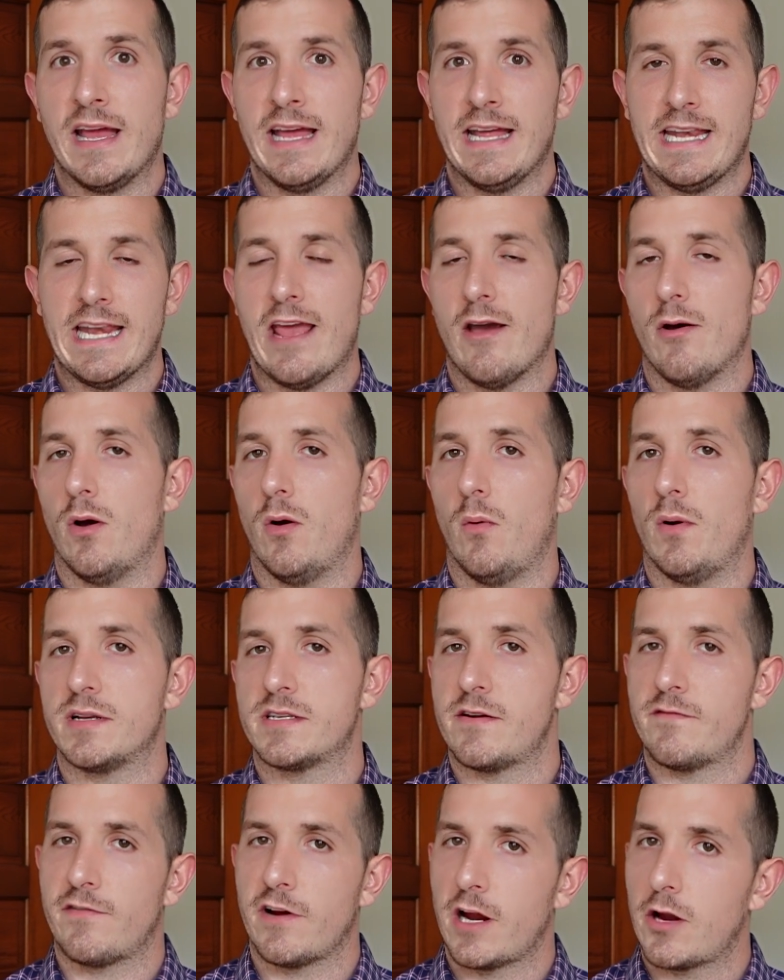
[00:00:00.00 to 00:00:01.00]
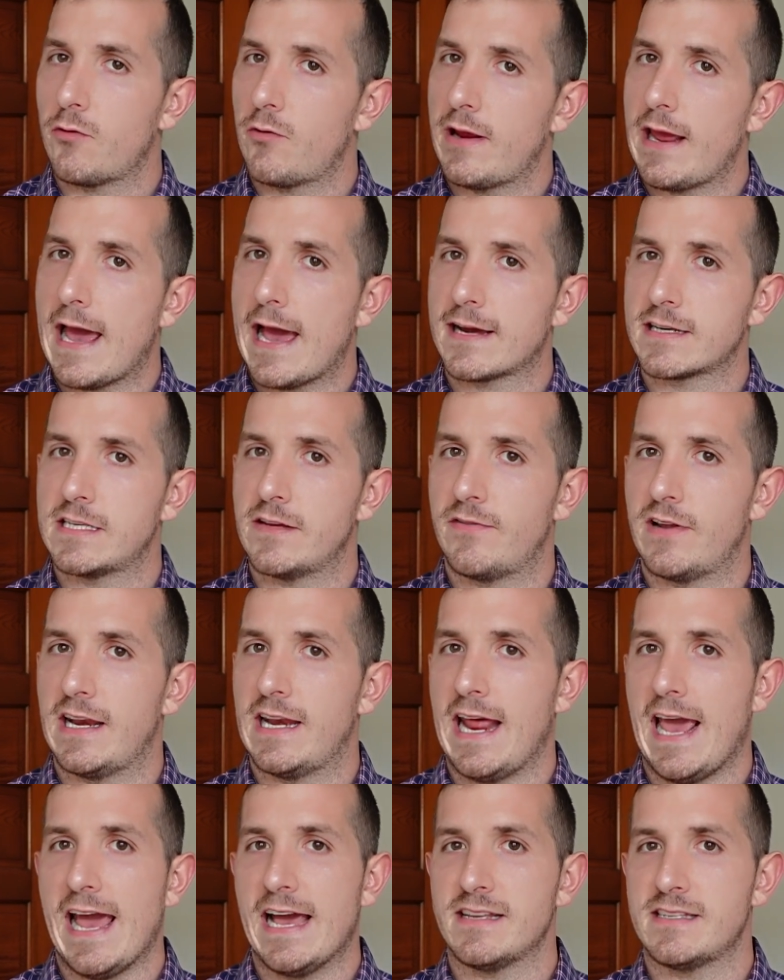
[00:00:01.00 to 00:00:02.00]
Now, it wasn't very reactive in an
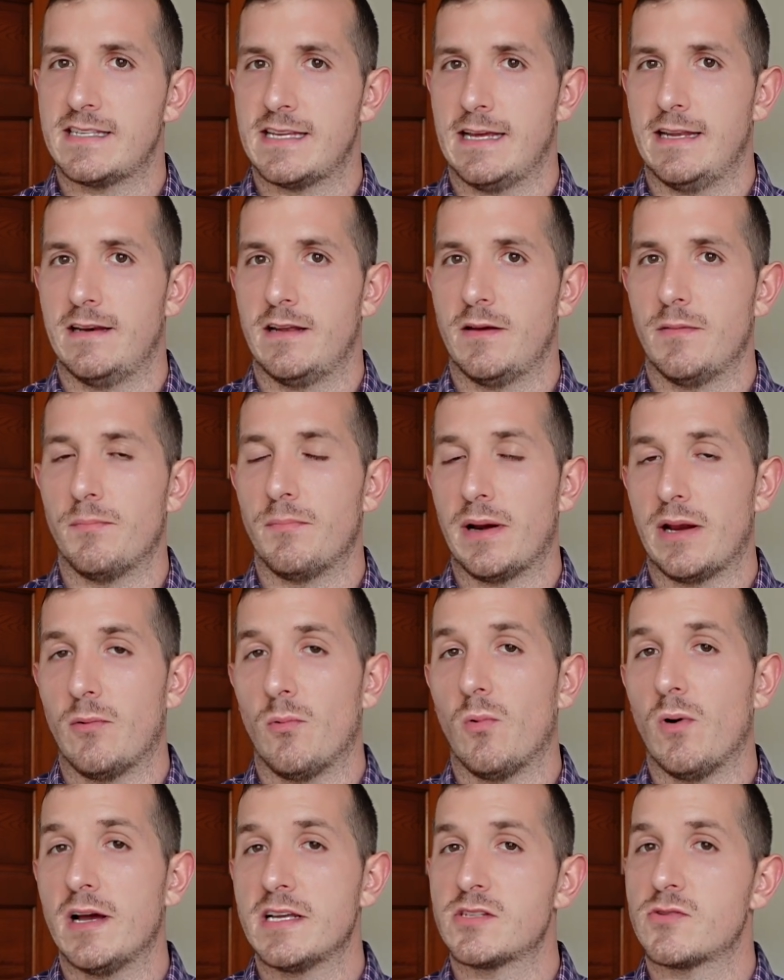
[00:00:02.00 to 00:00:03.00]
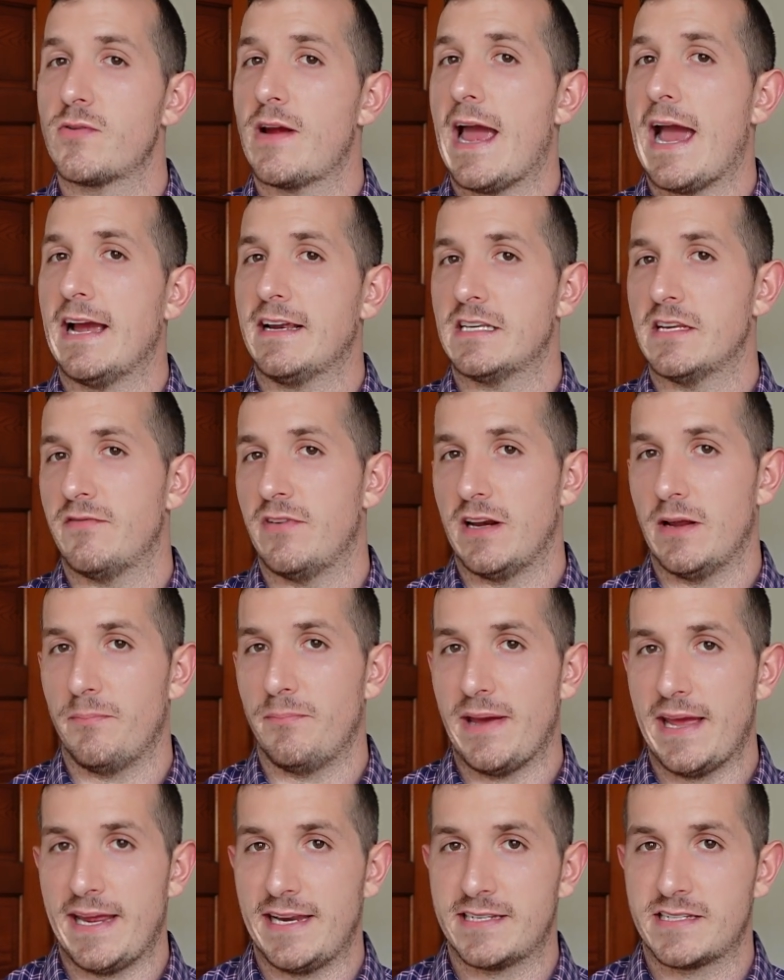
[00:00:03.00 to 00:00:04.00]
acid, but it was reactive in a
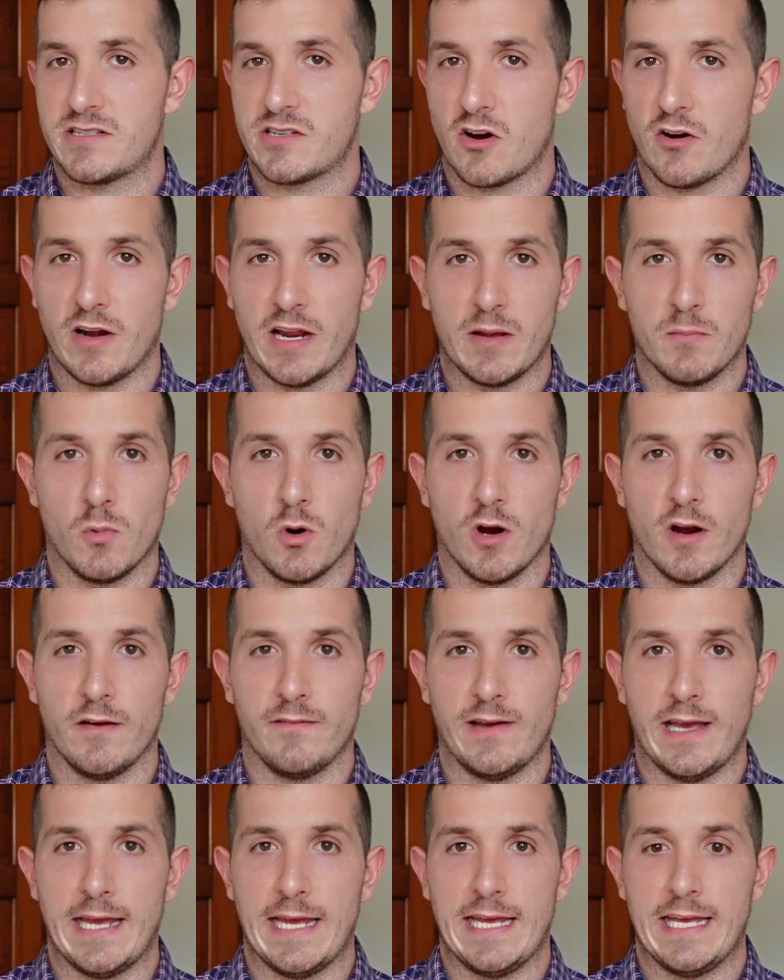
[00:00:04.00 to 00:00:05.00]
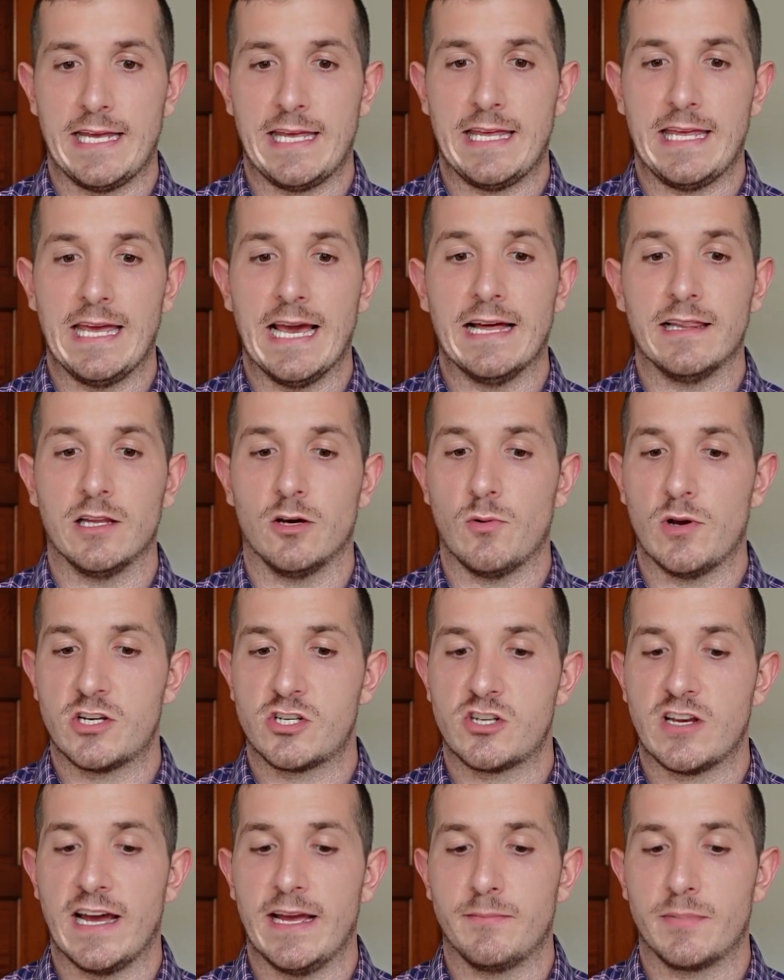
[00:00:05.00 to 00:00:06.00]
base, turning more of a yellowish
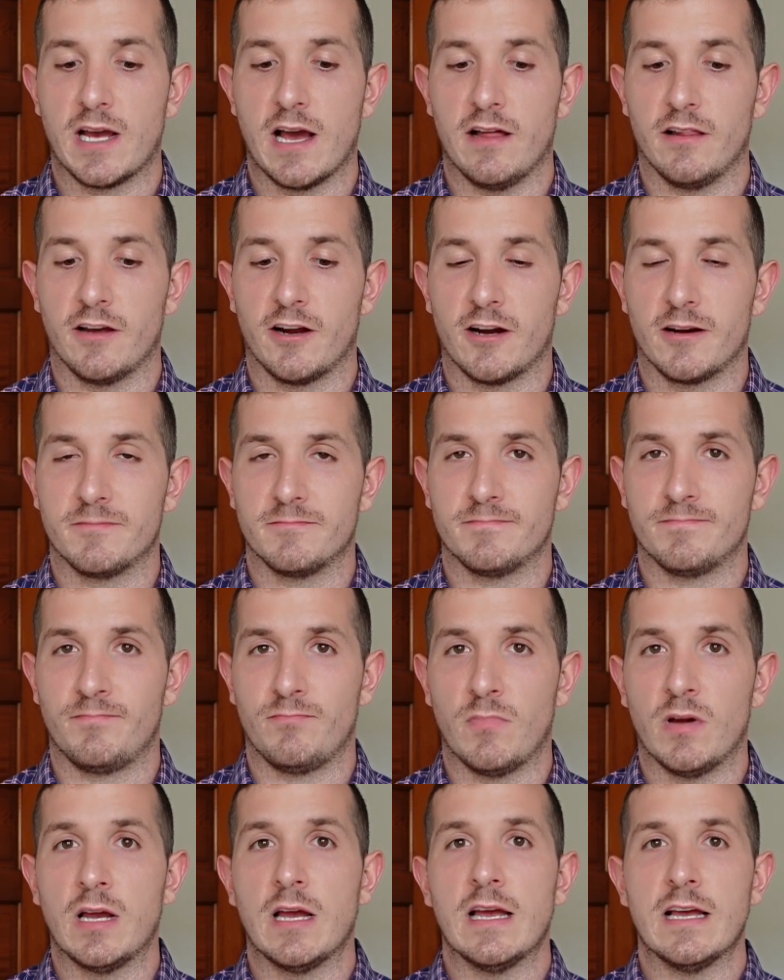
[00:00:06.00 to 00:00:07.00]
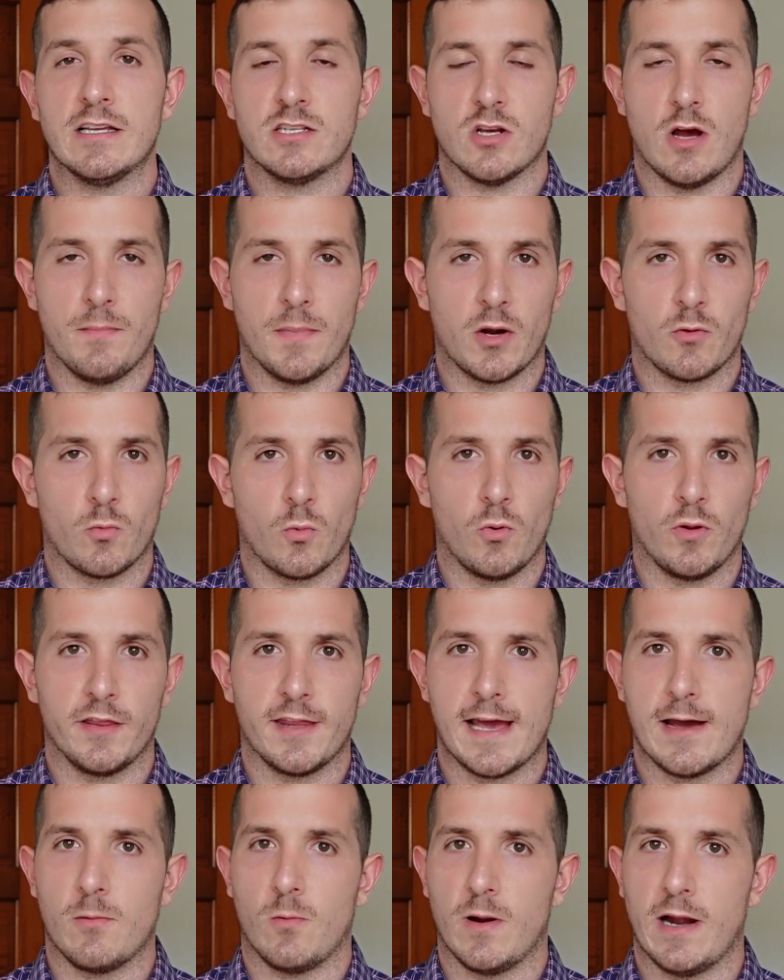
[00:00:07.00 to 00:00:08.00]
type color. So I'm going to rule
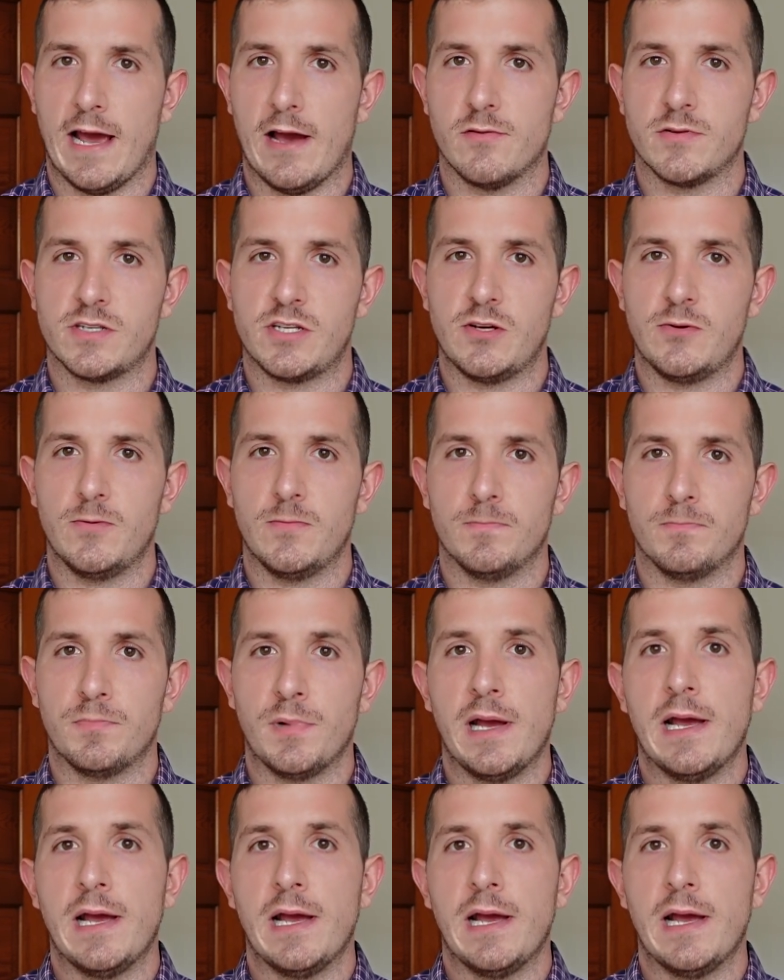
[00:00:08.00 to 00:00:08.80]
that one out too.